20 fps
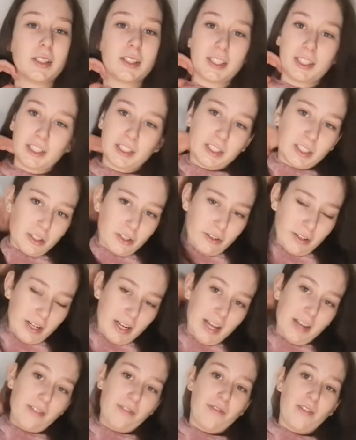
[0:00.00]
So
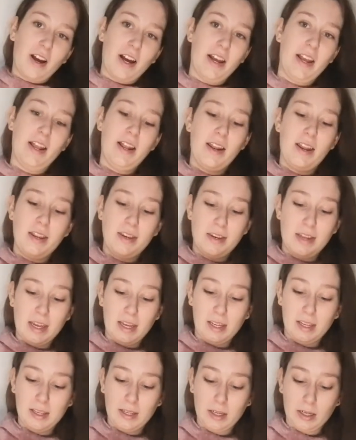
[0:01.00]
I find
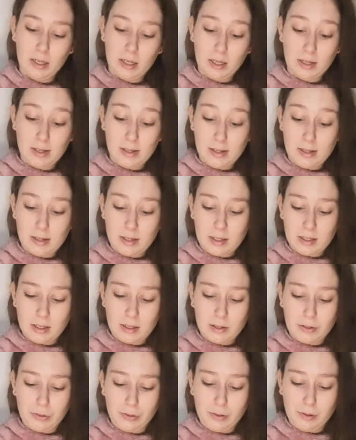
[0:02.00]
this
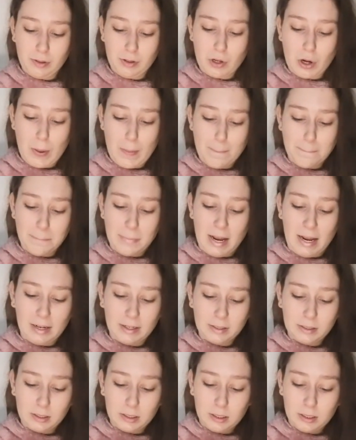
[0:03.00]

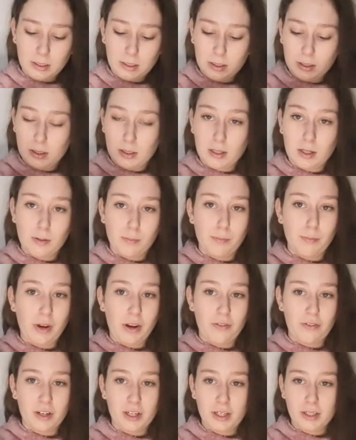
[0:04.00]
compact
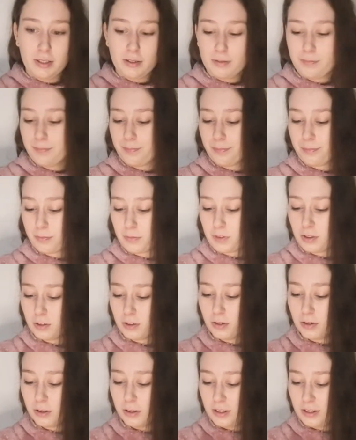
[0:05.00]
mirror
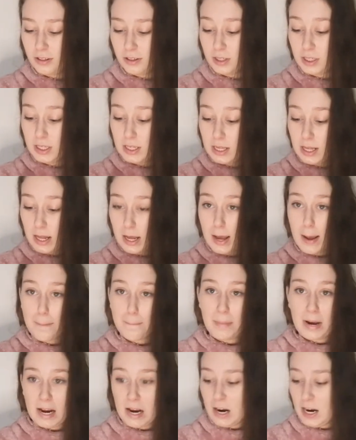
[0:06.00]
on
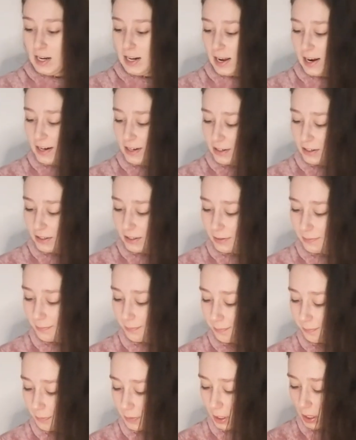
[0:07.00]
my highlighter.
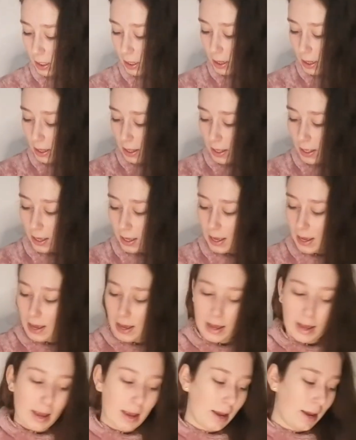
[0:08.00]

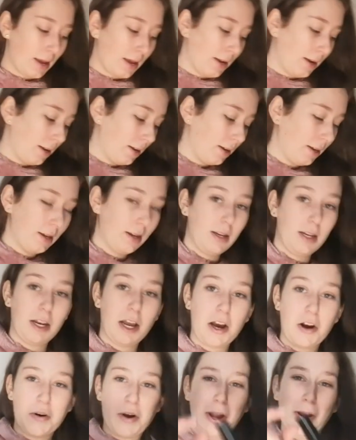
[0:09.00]
And
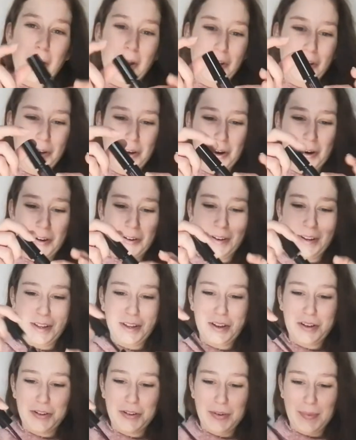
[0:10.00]
now I'm going to
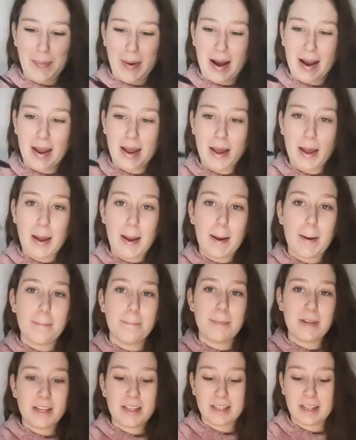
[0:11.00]
continue doing my
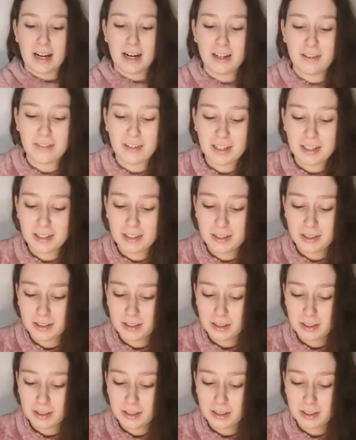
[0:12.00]
mascara.